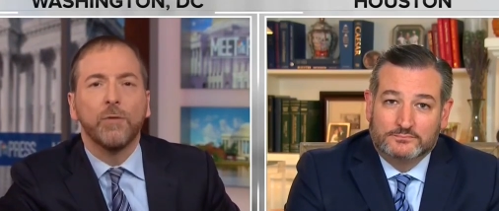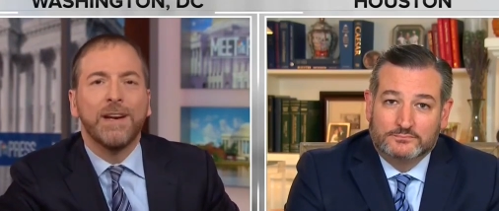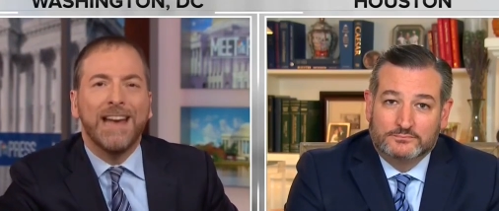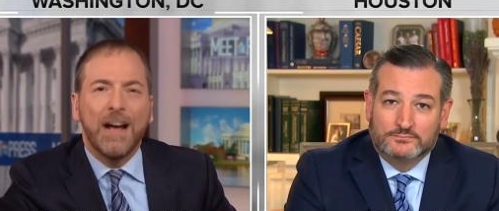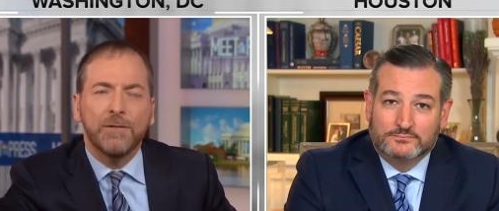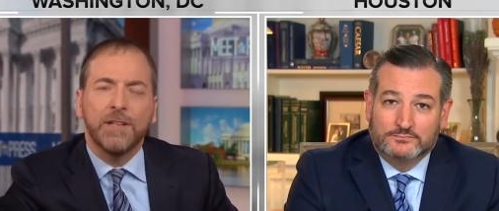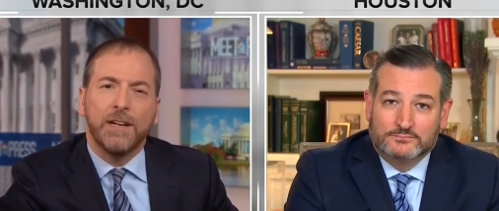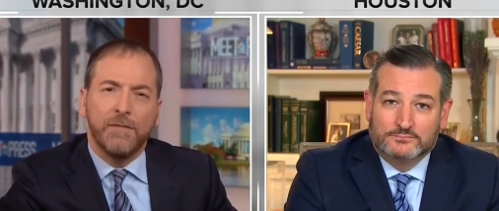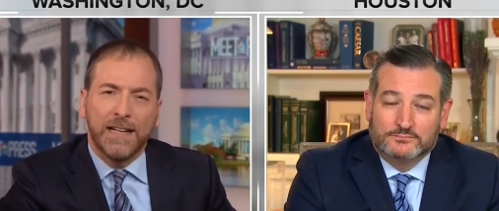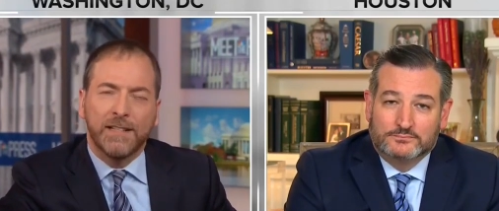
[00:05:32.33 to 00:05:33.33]
Speaker 1: to announce
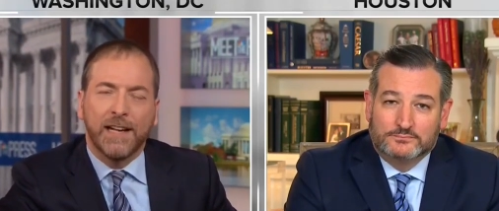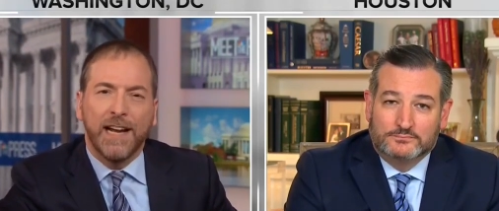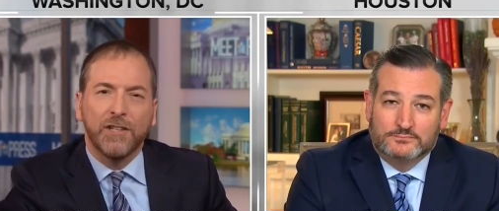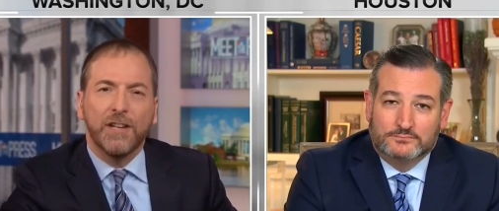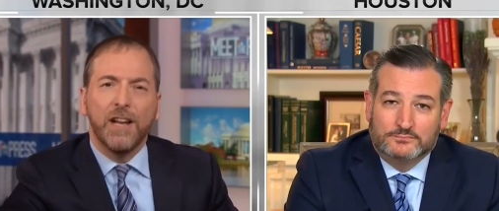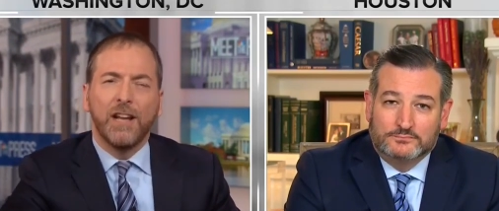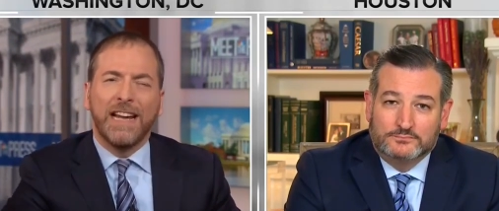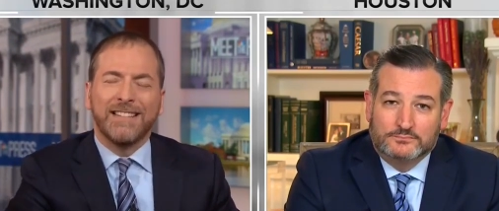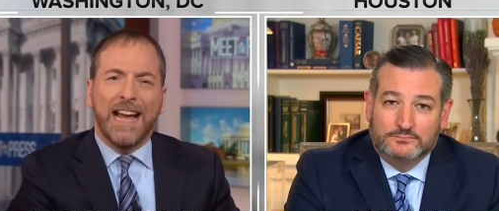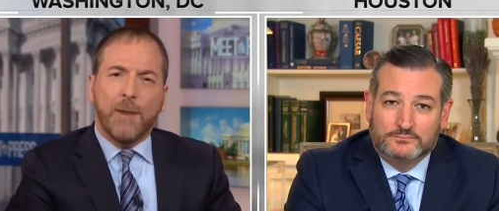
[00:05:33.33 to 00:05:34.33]
an investigation?
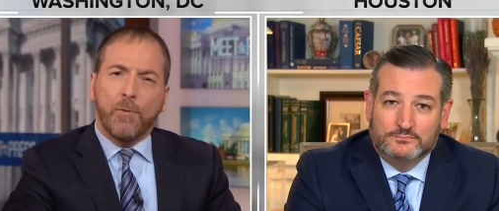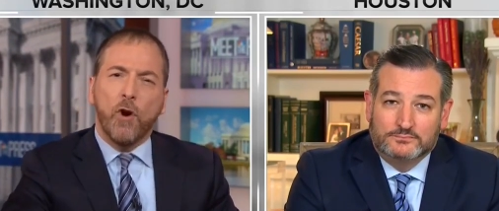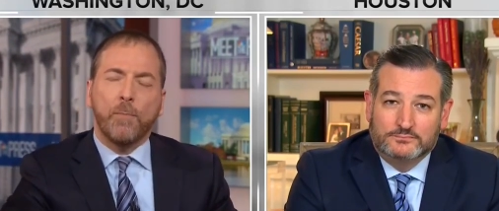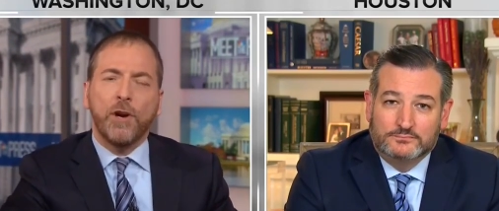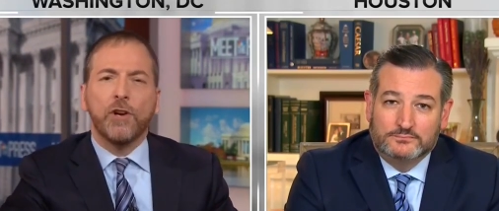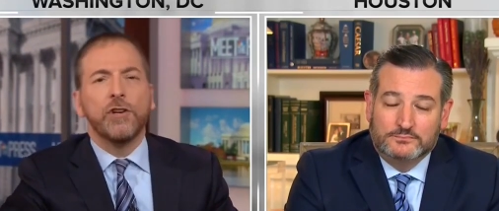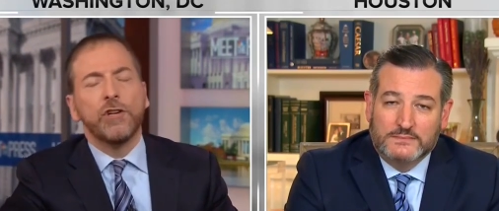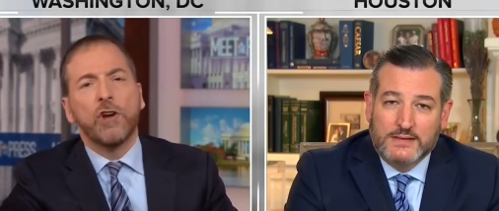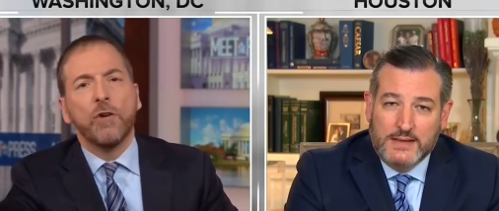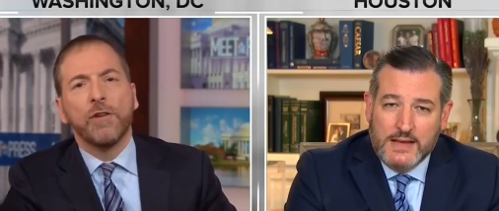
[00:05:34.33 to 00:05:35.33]
Is that appropriate or
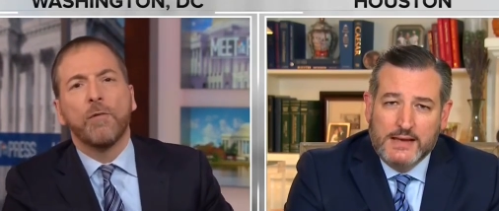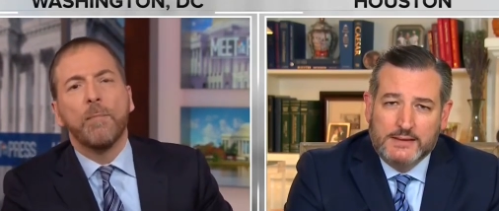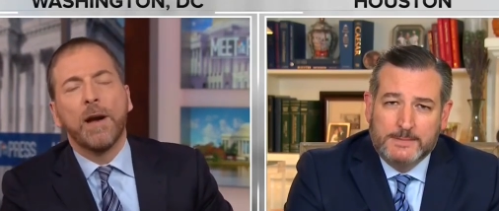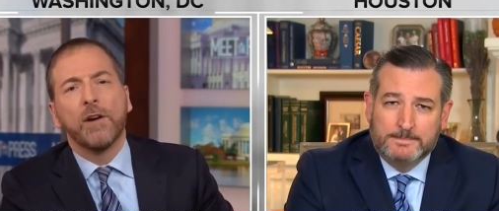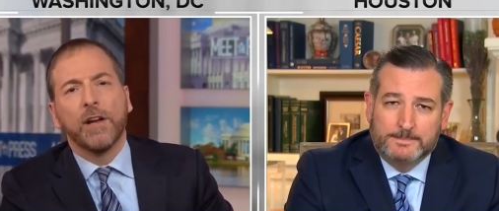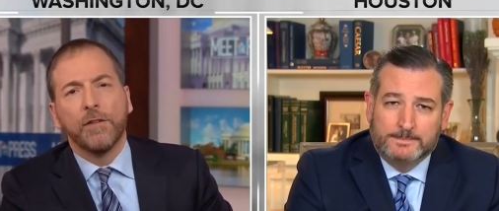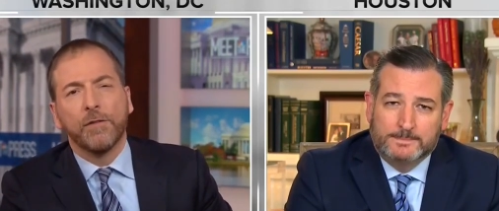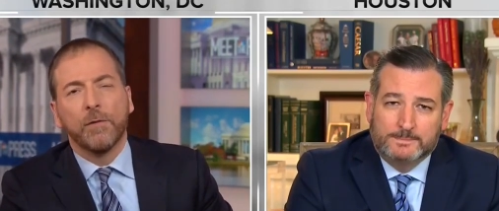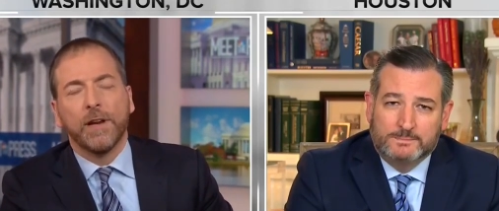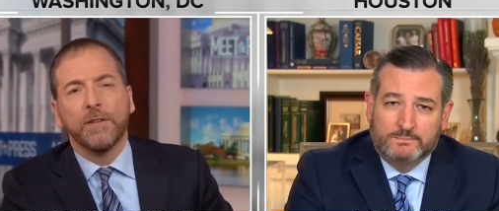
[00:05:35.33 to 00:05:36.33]
do you go to American
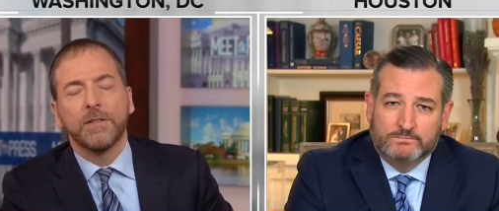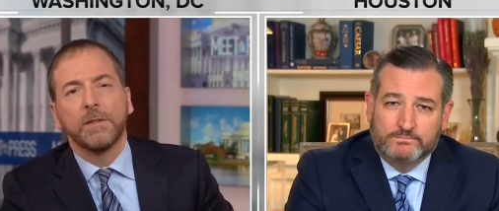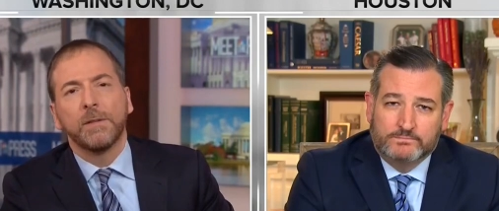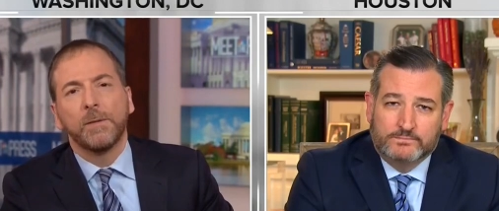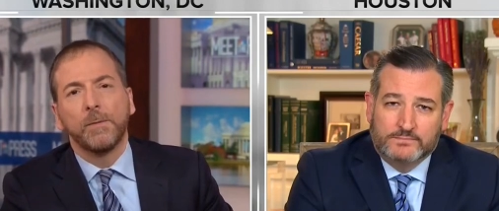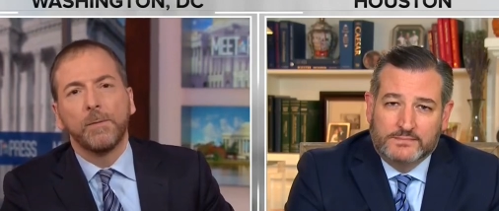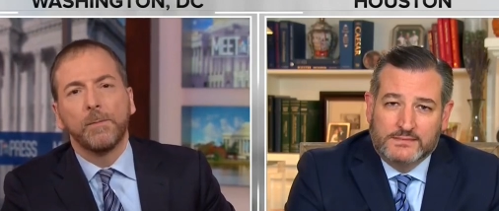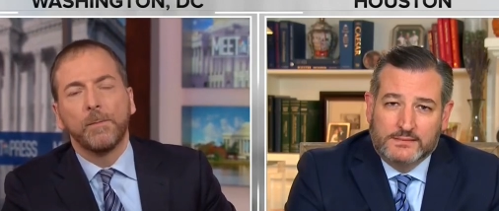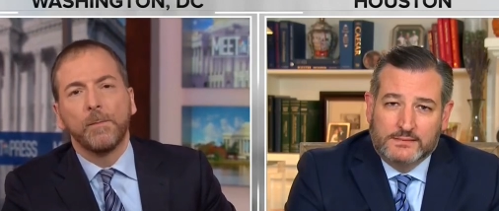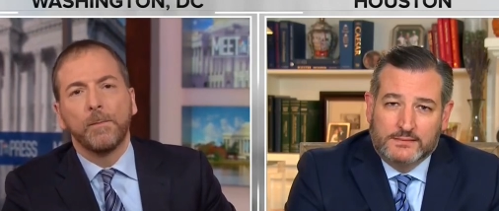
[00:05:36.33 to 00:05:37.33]
authorities?
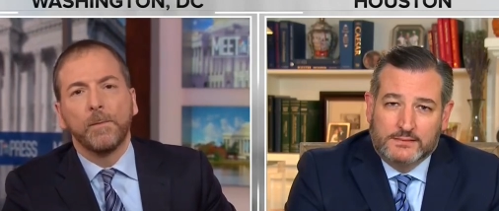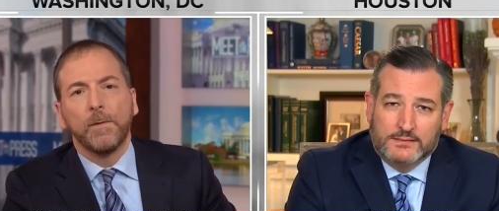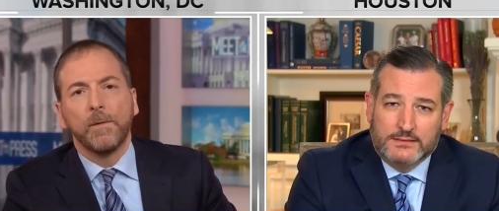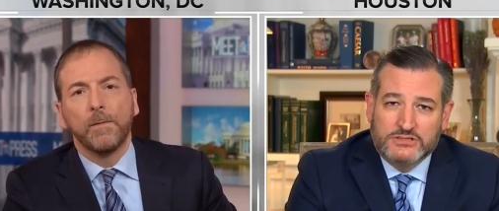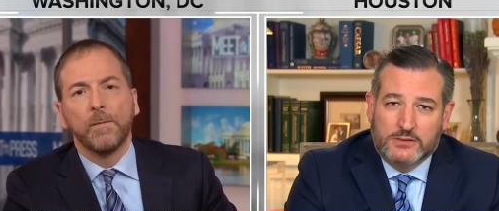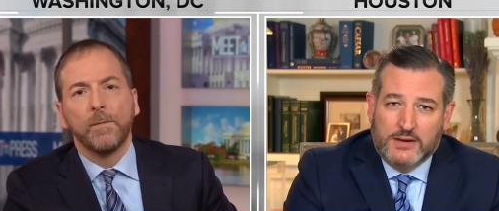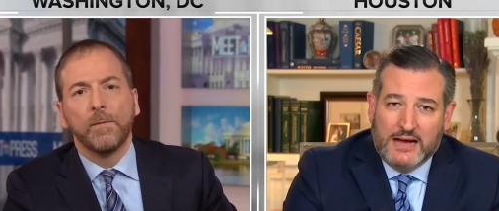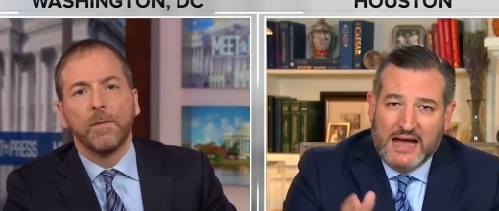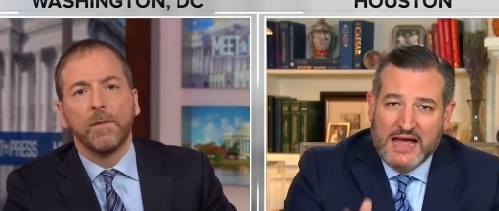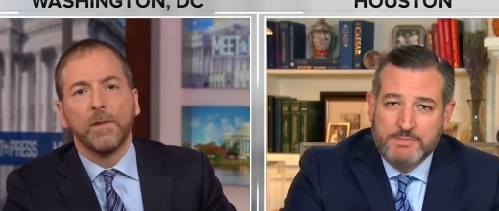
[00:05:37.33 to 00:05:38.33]
Speaker 2: So
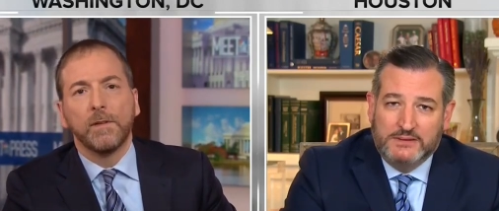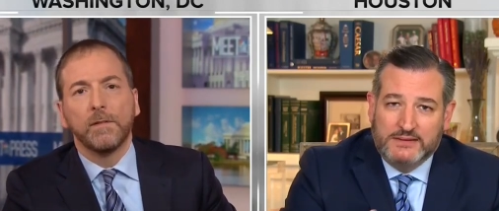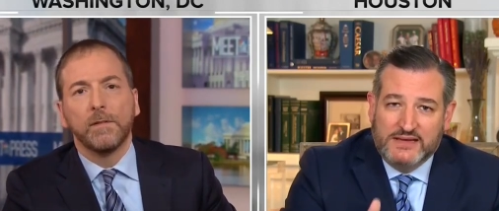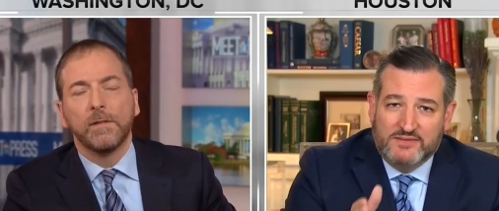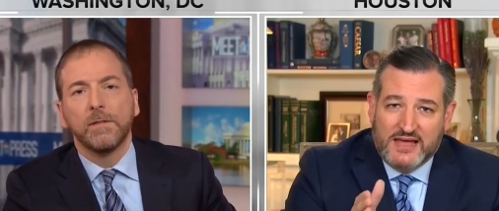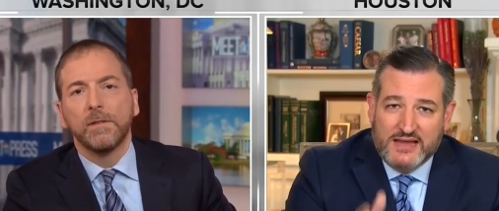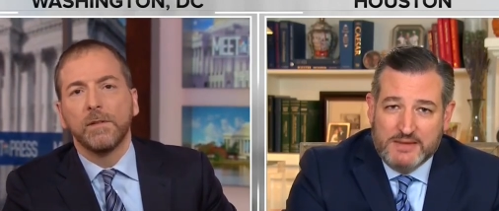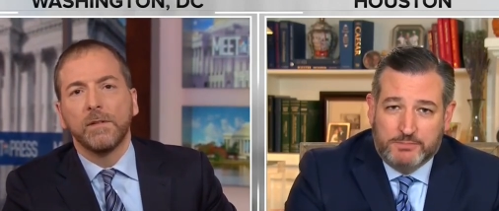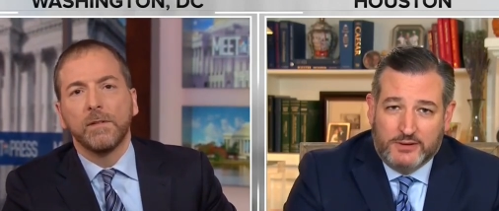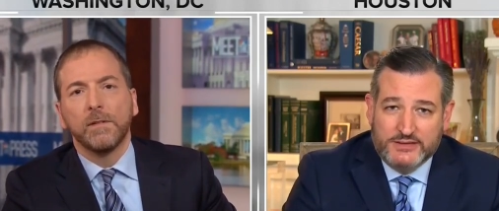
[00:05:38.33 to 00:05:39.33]
I believe
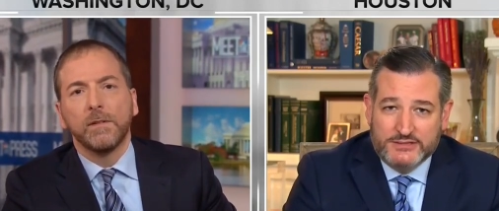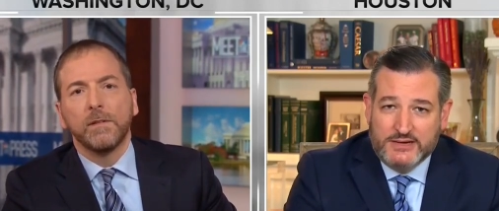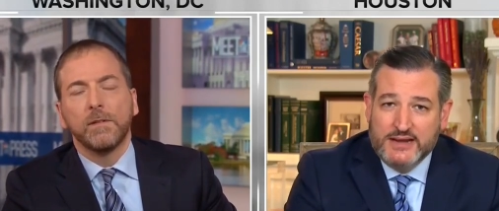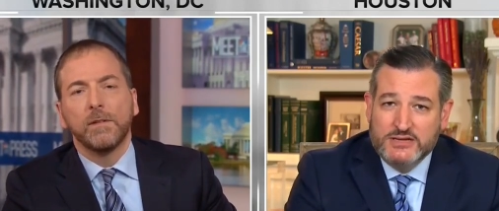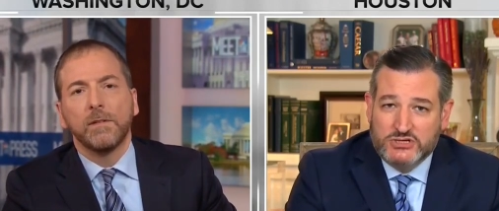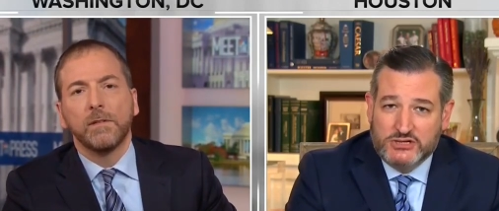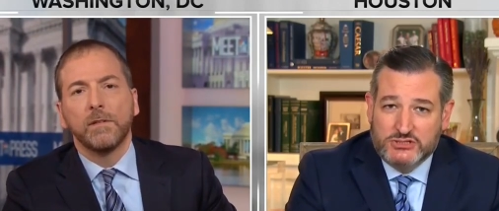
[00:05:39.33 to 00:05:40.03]
any president, any